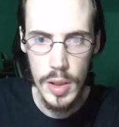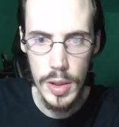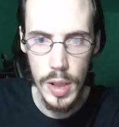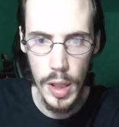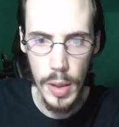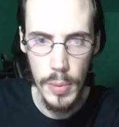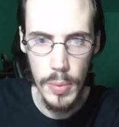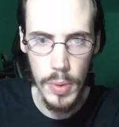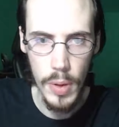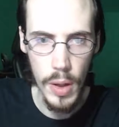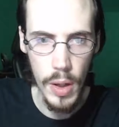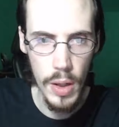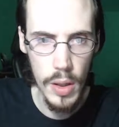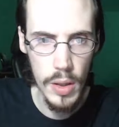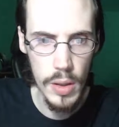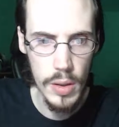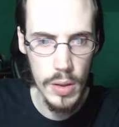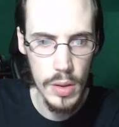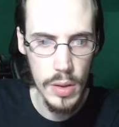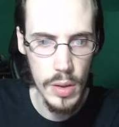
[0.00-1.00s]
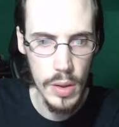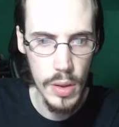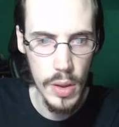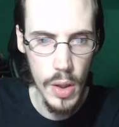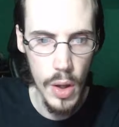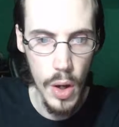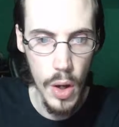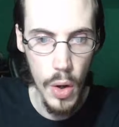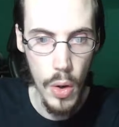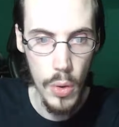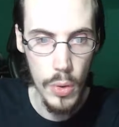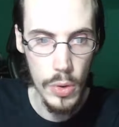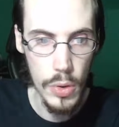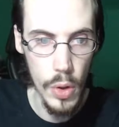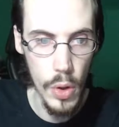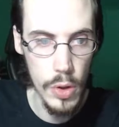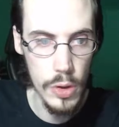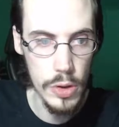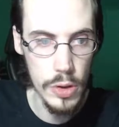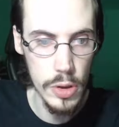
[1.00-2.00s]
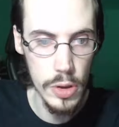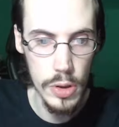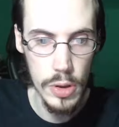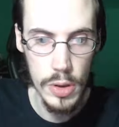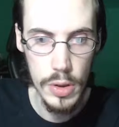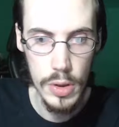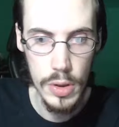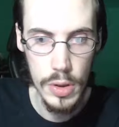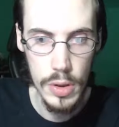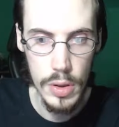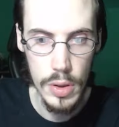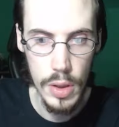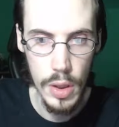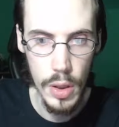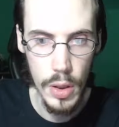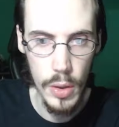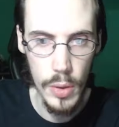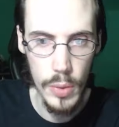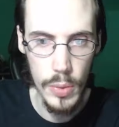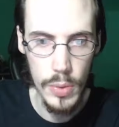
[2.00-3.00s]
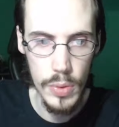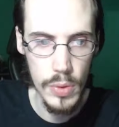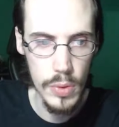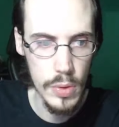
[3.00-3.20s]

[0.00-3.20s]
Like, huh? Oh, the archer. Oh.